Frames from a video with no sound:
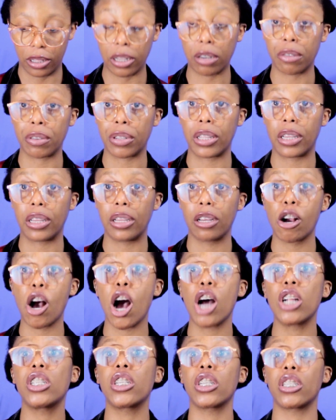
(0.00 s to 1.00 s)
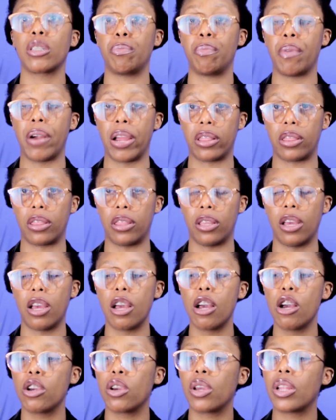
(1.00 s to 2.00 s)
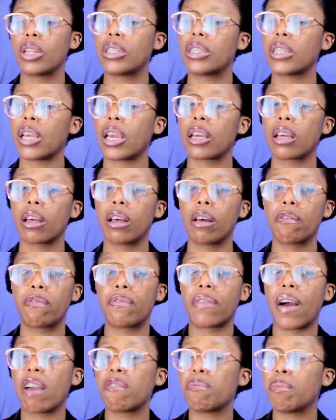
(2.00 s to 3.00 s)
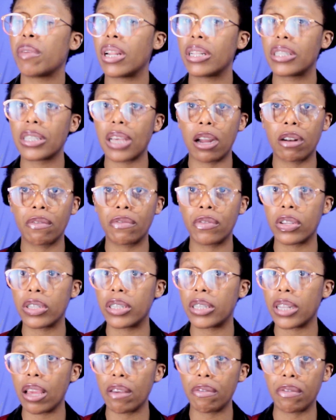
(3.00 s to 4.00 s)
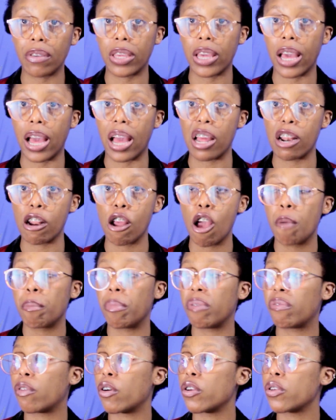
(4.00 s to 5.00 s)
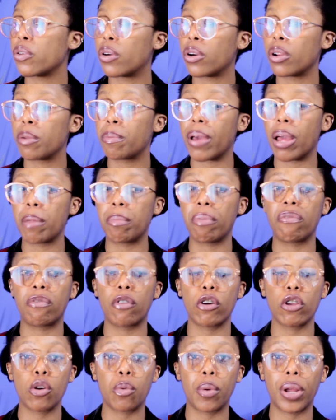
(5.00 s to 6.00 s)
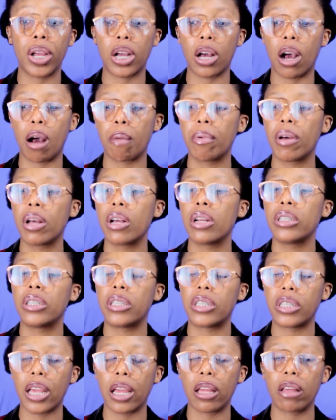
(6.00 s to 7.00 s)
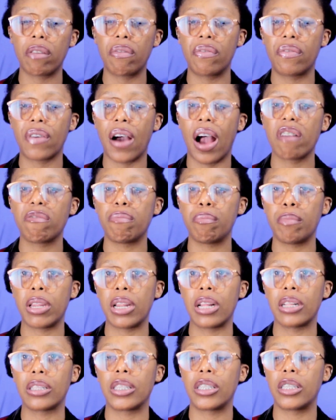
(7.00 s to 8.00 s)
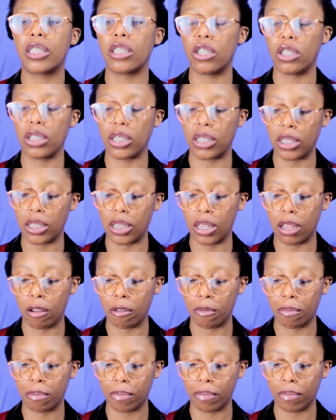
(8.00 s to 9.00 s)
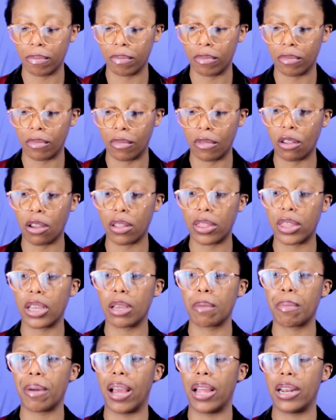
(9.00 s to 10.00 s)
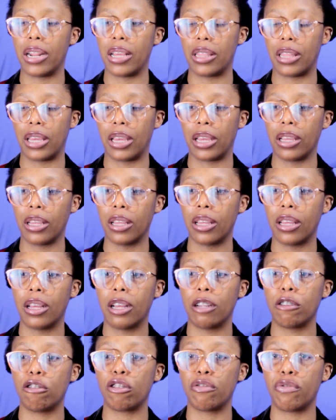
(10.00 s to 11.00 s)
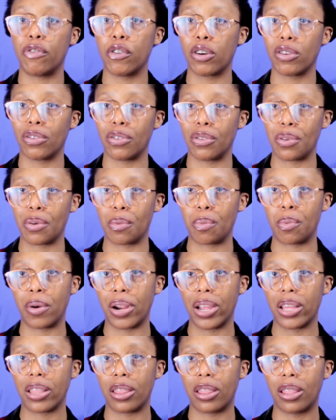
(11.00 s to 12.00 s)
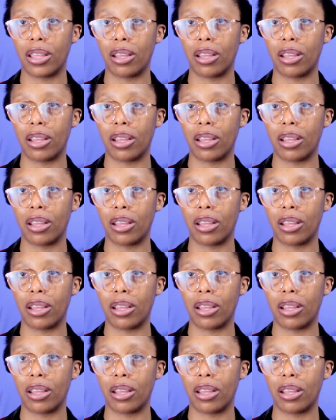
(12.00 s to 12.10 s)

Literally, conscious breath. You need to take 5 minutes out of your day if you can, before you go to bed, before you wake up. Take 5 minutes to just not think about anything. Just focus on your breath.